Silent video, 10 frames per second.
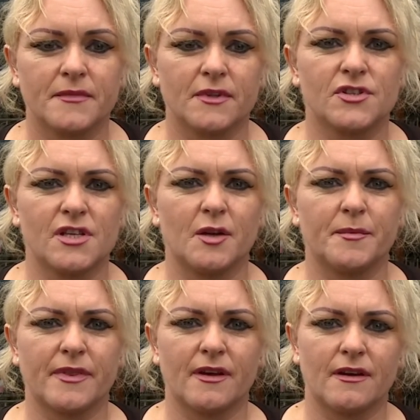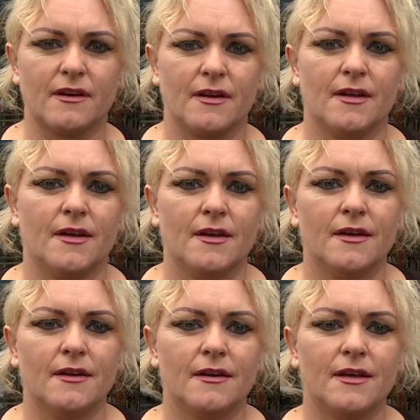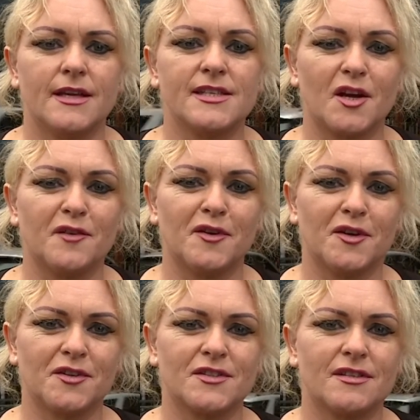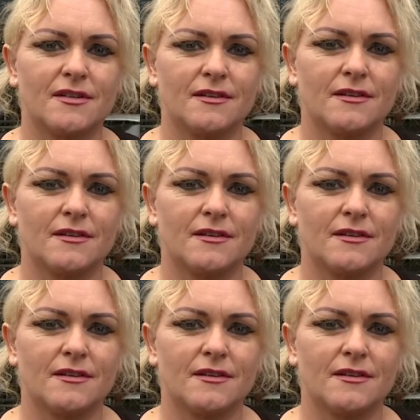I just hope that it is overlooked